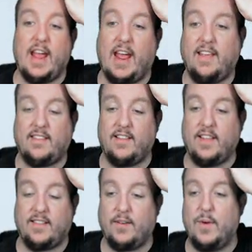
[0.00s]
egg
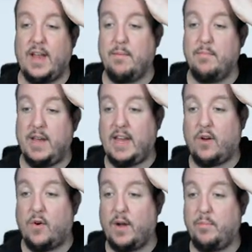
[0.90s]
excellent to win a mini
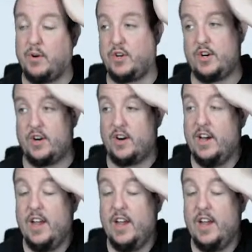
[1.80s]
coin pusher.